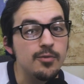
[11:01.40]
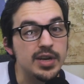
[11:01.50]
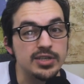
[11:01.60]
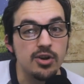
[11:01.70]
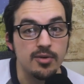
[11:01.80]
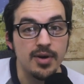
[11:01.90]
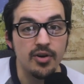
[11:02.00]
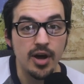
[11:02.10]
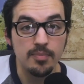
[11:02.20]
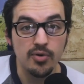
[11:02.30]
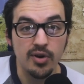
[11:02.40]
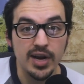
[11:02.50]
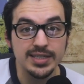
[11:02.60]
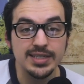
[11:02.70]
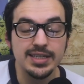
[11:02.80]
we can talk about
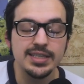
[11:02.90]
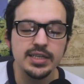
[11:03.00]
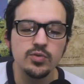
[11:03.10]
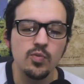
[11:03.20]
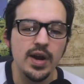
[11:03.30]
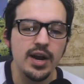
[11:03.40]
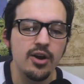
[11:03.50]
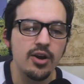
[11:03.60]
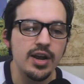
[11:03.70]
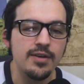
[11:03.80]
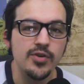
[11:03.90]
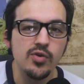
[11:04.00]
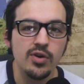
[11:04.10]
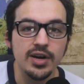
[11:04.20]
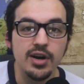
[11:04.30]
upgrades. This is where if you
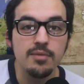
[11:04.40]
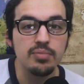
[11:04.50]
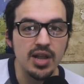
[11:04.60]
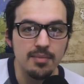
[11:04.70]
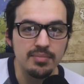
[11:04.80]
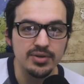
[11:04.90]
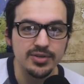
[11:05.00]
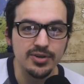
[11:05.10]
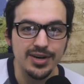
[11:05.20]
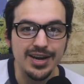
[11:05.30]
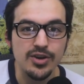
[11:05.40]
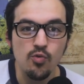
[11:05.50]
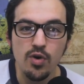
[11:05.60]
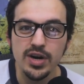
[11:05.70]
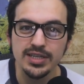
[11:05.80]
are a gunpla builder and you
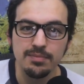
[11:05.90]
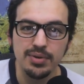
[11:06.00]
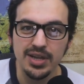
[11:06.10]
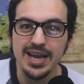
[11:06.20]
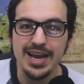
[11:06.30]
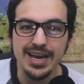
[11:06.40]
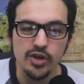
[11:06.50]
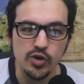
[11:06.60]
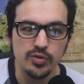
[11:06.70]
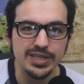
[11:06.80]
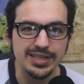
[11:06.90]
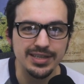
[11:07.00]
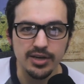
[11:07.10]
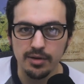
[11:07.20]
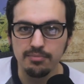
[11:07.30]
wanted to play using the
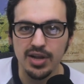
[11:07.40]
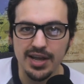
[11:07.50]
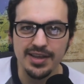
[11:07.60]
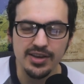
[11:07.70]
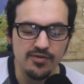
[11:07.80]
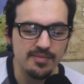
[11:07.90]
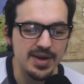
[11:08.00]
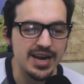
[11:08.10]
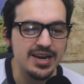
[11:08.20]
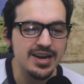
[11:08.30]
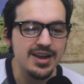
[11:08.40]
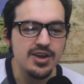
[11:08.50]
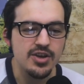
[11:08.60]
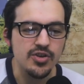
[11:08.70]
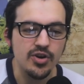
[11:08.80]
gunpla that you've made,
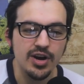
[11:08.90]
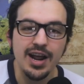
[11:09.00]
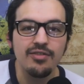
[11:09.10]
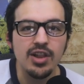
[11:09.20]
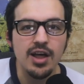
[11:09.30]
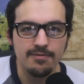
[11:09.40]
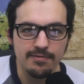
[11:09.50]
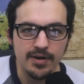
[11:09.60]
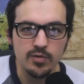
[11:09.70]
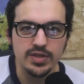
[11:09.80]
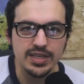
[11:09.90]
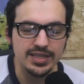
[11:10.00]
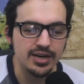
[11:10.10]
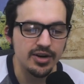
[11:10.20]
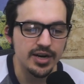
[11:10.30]
you're going to have a lot of fun with this
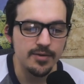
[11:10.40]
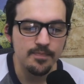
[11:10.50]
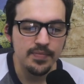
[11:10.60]
area.